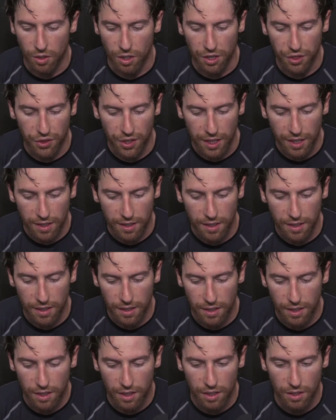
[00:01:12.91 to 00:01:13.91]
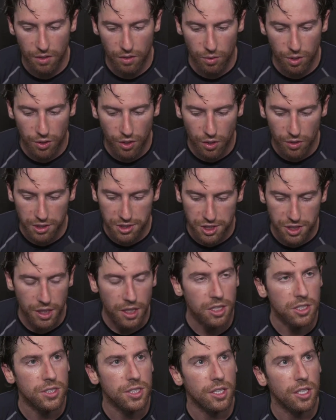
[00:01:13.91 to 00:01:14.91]
I think with all the
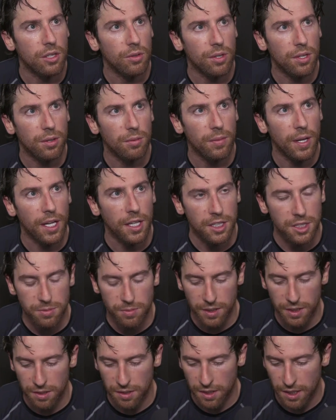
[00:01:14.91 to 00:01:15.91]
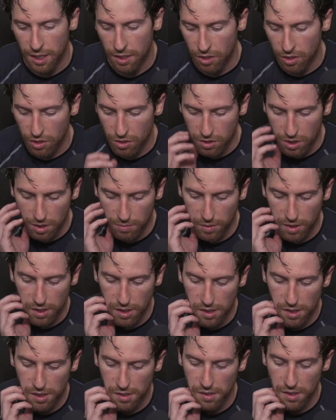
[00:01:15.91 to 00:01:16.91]
change here with management and Ken Holland coming
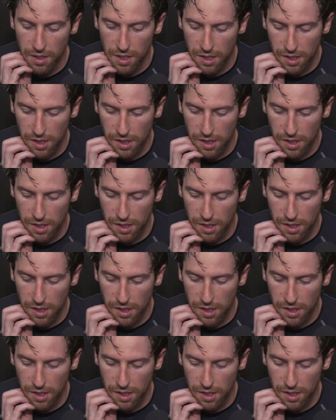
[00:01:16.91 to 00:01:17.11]
in